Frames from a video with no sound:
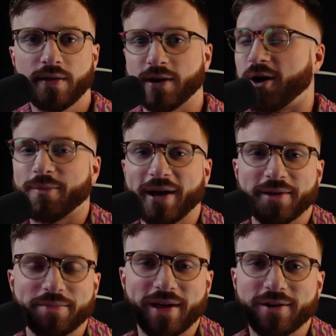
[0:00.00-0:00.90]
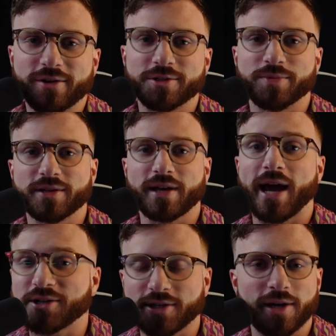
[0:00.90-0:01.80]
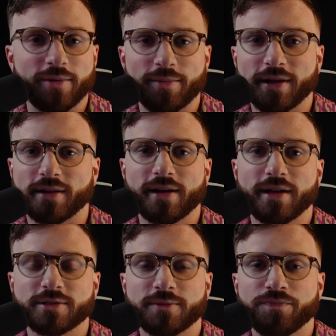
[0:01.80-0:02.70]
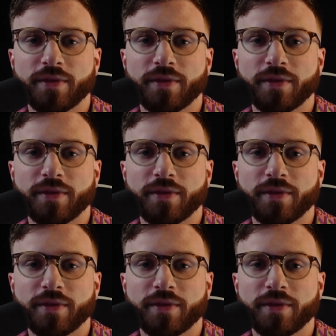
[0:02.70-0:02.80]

than all my competitors, because I actually care about my clients,